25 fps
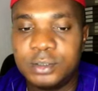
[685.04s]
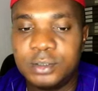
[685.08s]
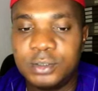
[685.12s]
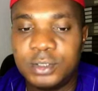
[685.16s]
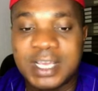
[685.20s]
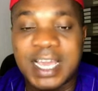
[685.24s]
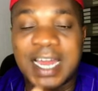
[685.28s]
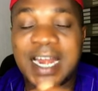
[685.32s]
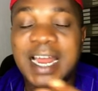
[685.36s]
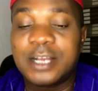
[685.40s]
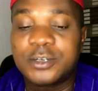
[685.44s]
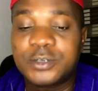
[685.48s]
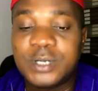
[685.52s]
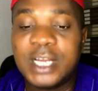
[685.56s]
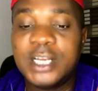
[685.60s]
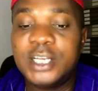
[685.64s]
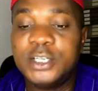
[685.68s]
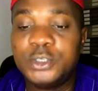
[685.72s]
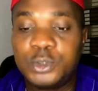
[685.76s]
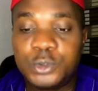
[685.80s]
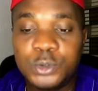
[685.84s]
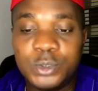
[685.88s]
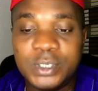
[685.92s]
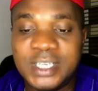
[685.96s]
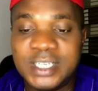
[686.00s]
you can
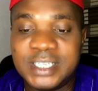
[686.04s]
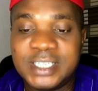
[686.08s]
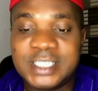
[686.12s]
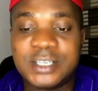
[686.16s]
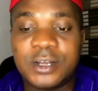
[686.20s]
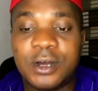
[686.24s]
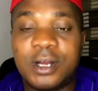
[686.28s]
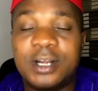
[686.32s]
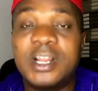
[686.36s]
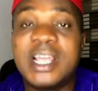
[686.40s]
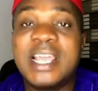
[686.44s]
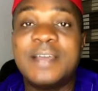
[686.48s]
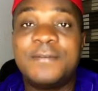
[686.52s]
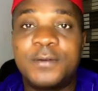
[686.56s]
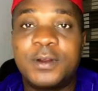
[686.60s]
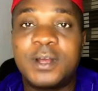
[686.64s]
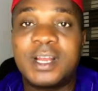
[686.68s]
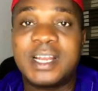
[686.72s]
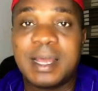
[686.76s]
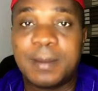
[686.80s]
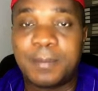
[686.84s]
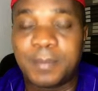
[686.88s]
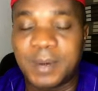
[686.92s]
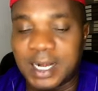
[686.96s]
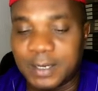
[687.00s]
actually do this on every
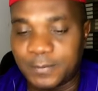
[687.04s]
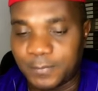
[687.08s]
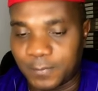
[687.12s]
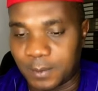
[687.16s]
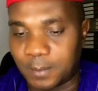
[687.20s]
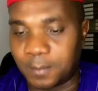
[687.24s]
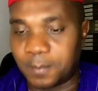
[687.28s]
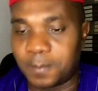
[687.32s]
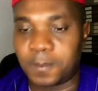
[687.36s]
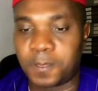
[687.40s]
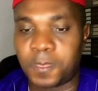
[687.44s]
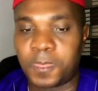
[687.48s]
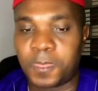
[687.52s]
other platform.